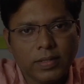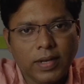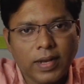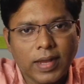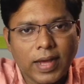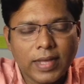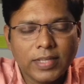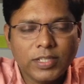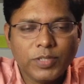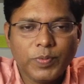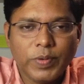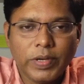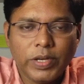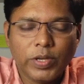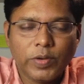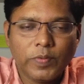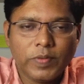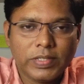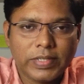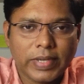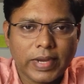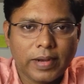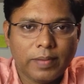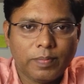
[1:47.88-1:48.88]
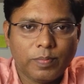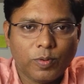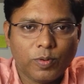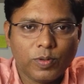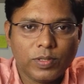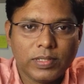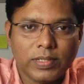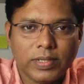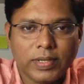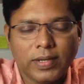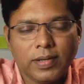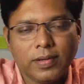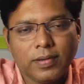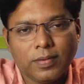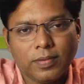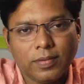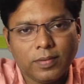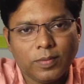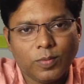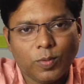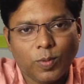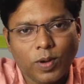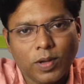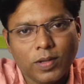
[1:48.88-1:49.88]
last video which I had posted
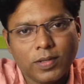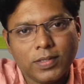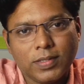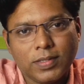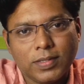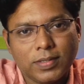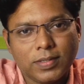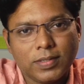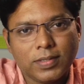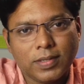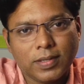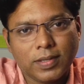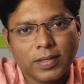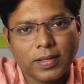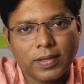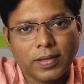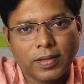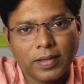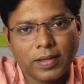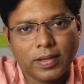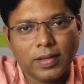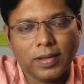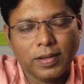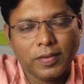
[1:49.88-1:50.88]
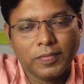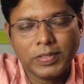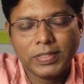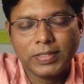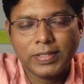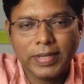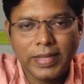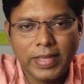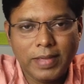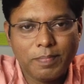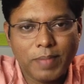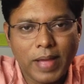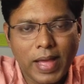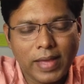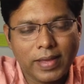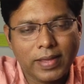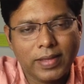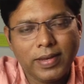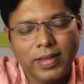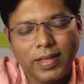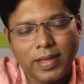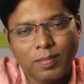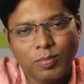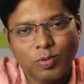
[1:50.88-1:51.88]
was with deep
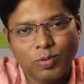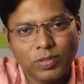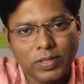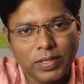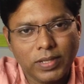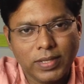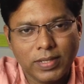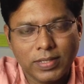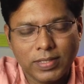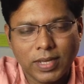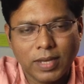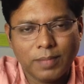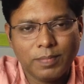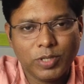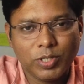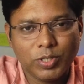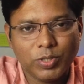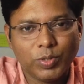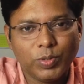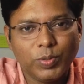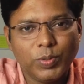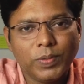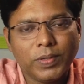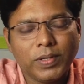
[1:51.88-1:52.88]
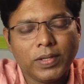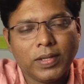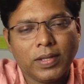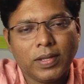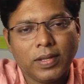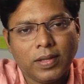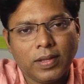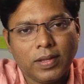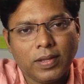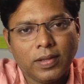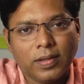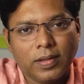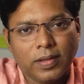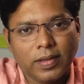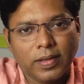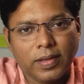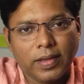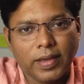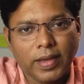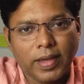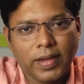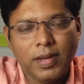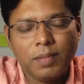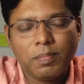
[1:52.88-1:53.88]
agony about the hijab issue.
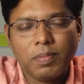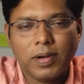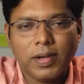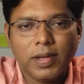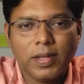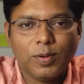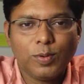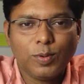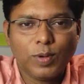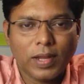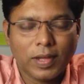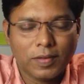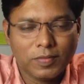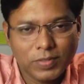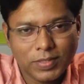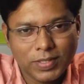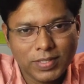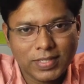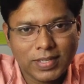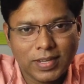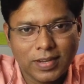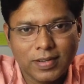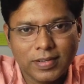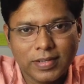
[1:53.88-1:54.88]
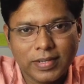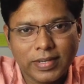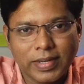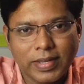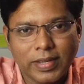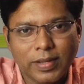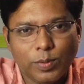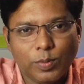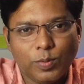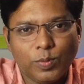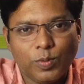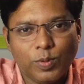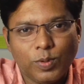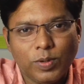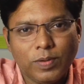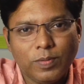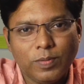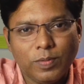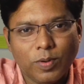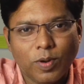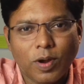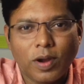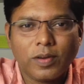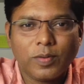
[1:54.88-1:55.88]
Anybody who loves this country
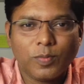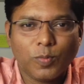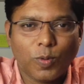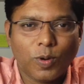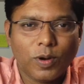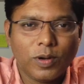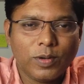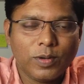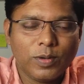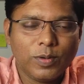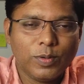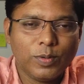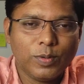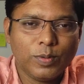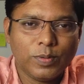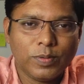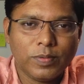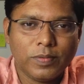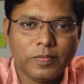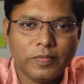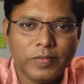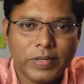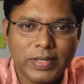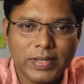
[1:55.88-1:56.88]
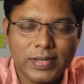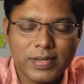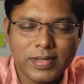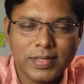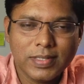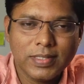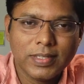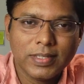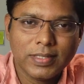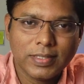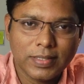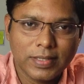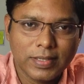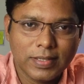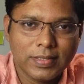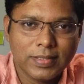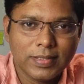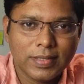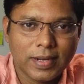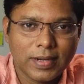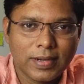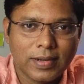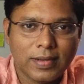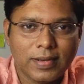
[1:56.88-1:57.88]
would not want to witness the scenes
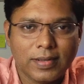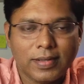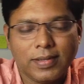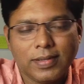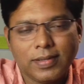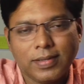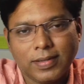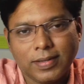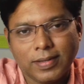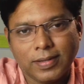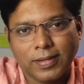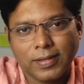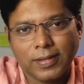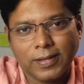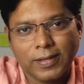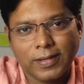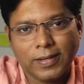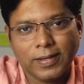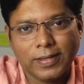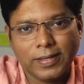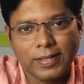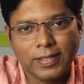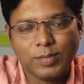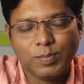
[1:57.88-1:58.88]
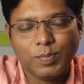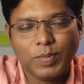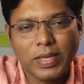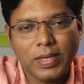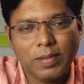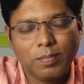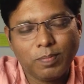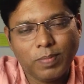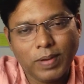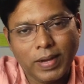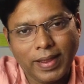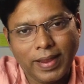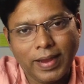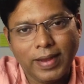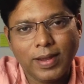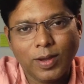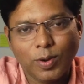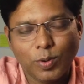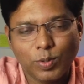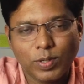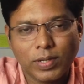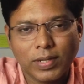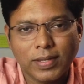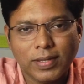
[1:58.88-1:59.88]
that is being played
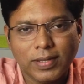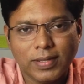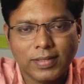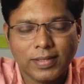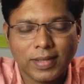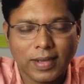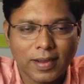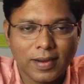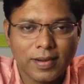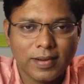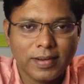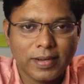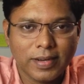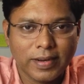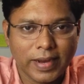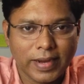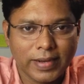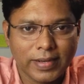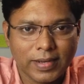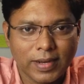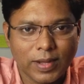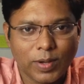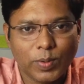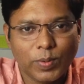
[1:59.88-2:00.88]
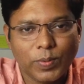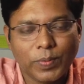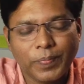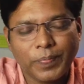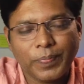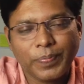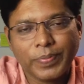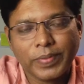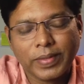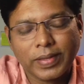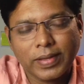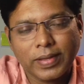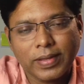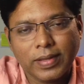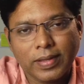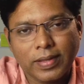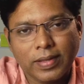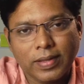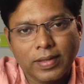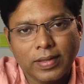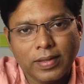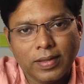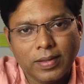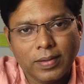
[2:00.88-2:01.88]
out in the country right now.
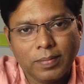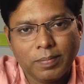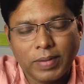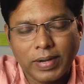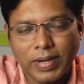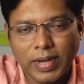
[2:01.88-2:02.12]
But